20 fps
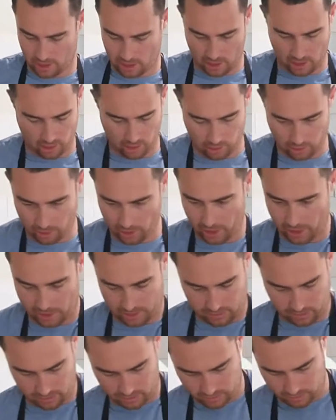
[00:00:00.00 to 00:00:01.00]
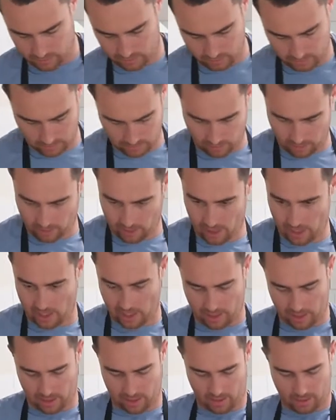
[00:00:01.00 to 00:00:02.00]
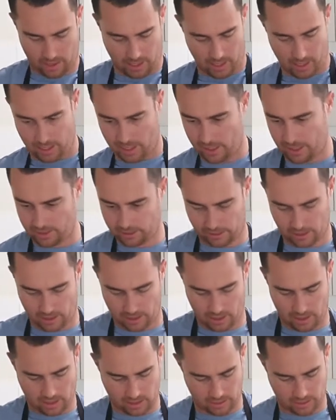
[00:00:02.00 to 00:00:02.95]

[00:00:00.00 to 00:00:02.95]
Alright, they're in there easy.